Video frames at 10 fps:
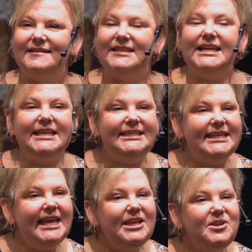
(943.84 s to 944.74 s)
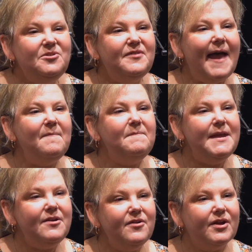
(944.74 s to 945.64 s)
to continue that
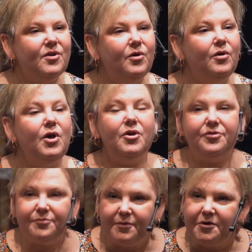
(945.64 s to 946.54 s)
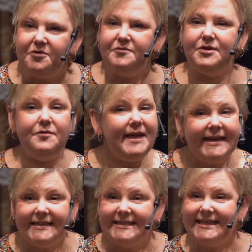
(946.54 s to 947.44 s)
miracle through you. He
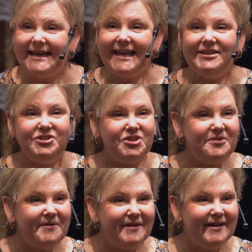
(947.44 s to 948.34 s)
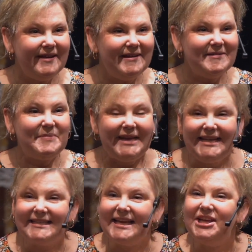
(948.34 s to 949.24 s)
doesn't need you, but
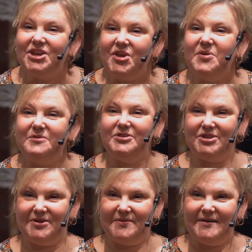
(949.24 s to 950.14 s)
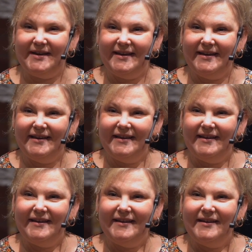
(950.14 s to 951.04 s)
he's going to use you.
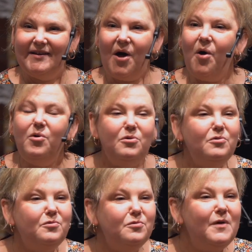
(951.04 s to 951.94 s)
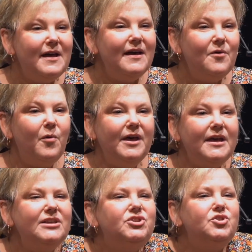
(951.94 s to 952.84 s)
Oh, what
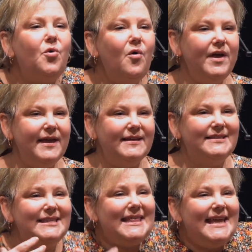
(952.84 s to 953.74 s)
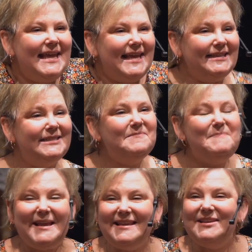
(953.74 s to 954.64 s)
a joyous thing to
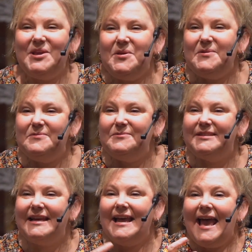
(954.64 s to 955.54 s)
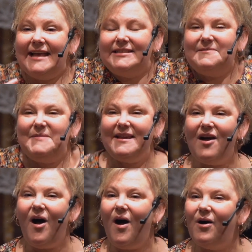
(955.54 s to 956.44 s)
be used and to be
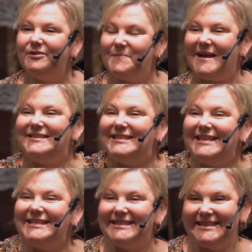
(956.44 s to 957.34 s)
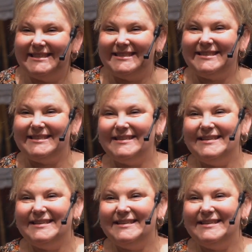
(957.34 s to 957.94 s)
called by Jesus.